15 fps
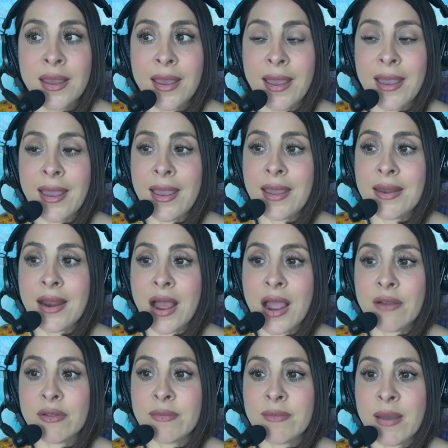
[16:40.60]
And
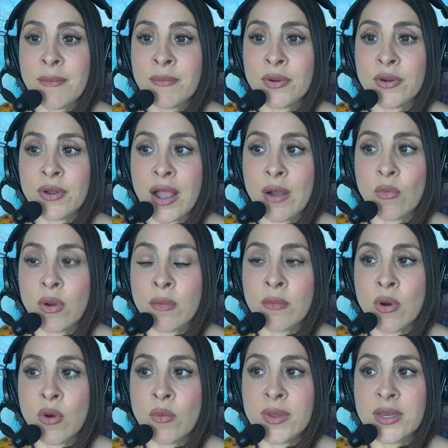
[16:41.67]
I remember at one
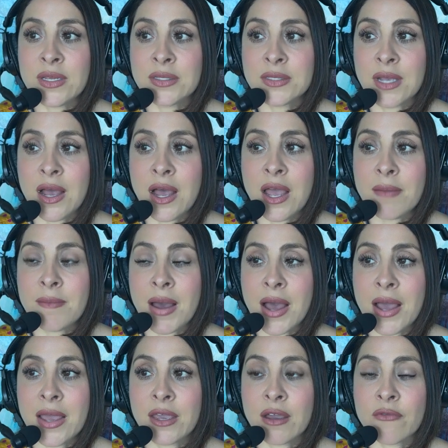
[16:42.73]
moment in time,
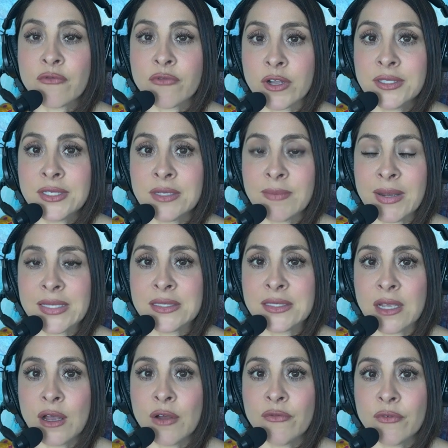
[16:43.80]
I confronted
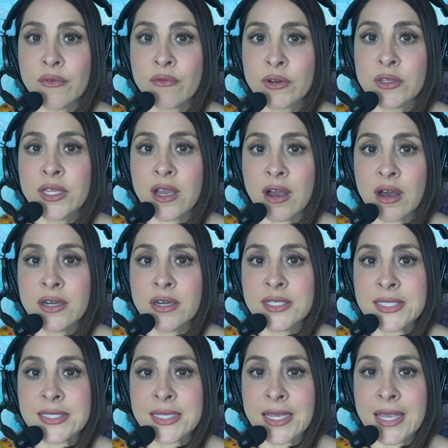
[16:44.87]
myself really
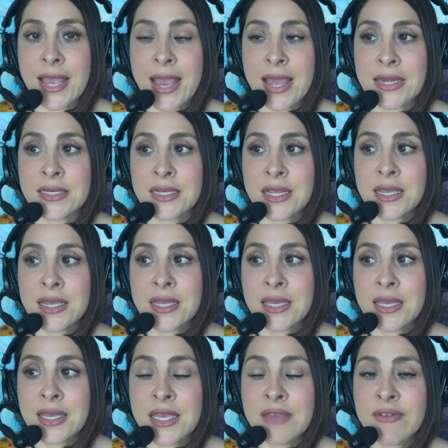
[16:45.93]
honestly. And
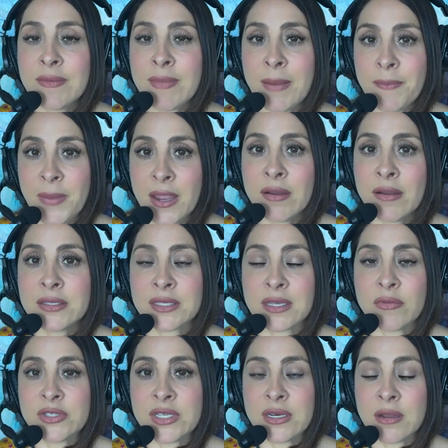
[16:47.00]
even my parents, I
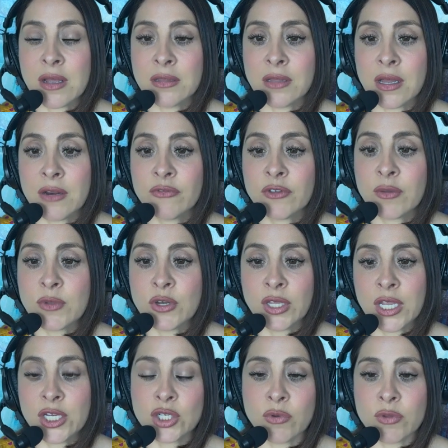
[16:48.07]
was in a lot of
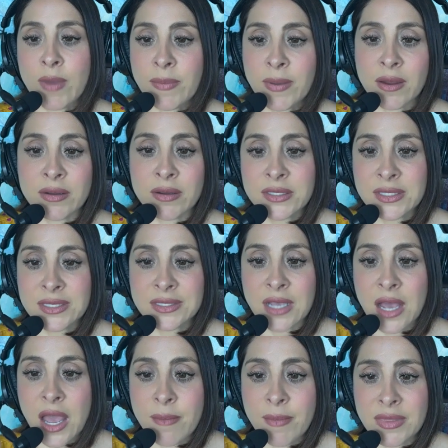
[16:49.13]
communication with my parents at the
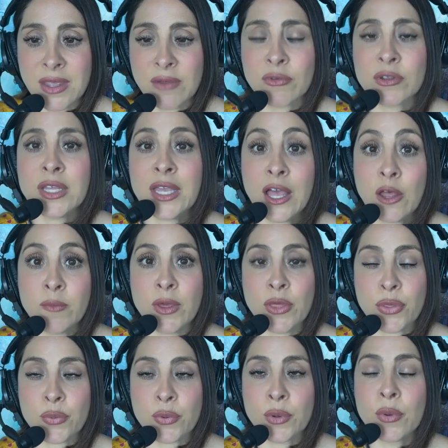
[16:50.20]
time, and they really helped me
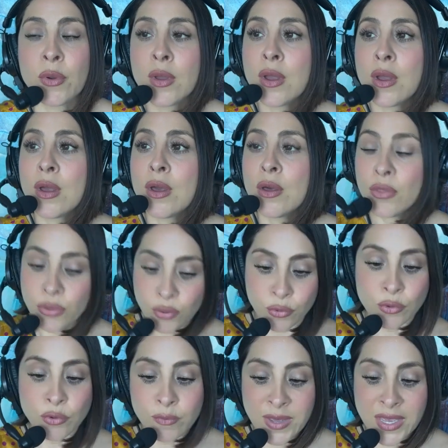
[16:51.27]
through
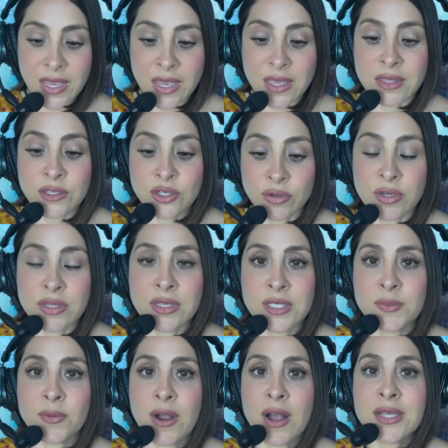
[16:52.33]
me in during this
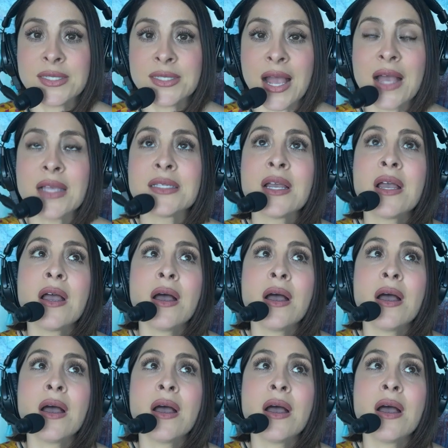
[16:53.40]
process.